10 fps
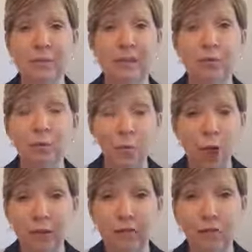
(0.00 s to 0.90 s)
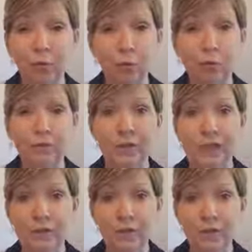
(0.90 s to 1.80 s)
and he would walk in the cool of
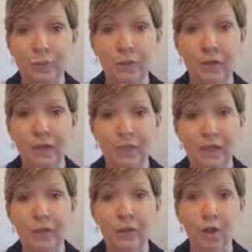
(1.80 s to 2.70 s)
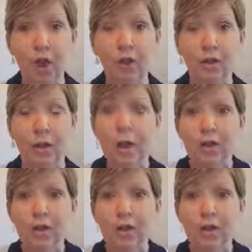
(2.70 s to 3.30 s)
the evenings with them in the garden.